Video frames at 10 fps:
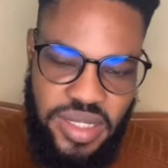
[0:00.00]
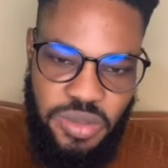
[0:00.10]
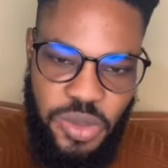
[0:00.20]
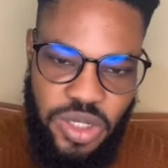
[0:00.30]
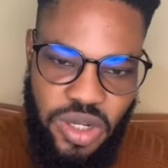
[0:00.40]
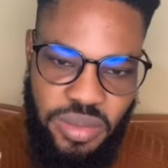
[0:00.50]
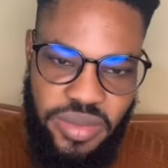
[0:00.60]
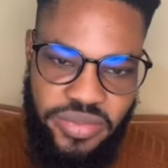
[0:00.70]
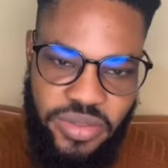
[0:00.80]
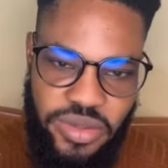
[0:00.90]
I see money
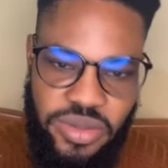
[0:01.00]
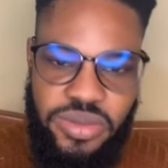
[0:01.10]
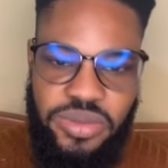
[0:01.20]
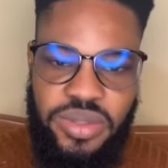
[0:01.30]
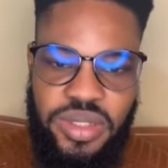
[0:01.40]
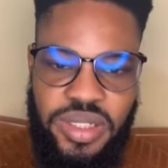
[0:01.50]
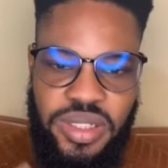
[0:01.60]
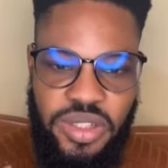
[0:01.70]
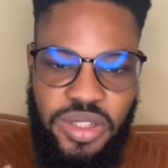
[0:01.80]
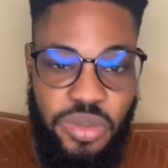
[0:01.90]
coming for you.
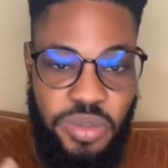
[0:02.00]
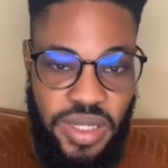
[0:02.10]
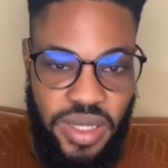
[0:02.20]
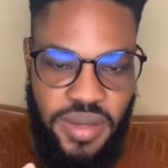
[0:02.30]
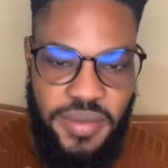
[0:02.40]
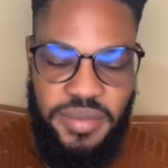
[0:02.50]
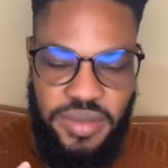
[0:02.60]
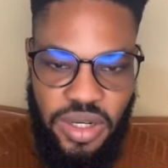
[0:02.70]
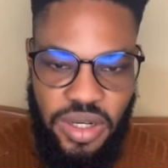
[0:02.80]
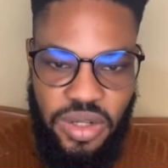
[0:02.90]
I see you make
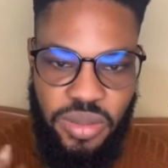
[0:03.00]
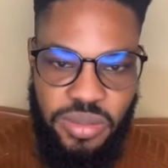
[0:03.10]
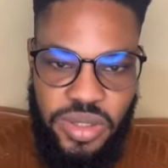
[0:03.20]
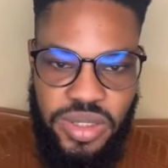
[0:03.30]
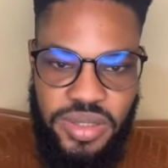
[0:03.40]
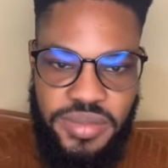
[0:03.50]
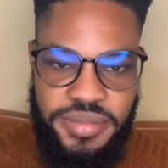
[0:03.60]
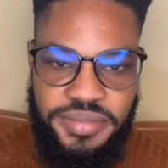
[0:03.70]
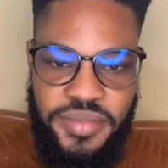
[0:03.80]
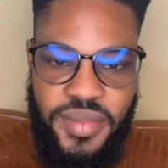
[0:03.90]
a lot of
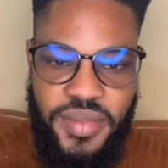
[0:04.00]
money.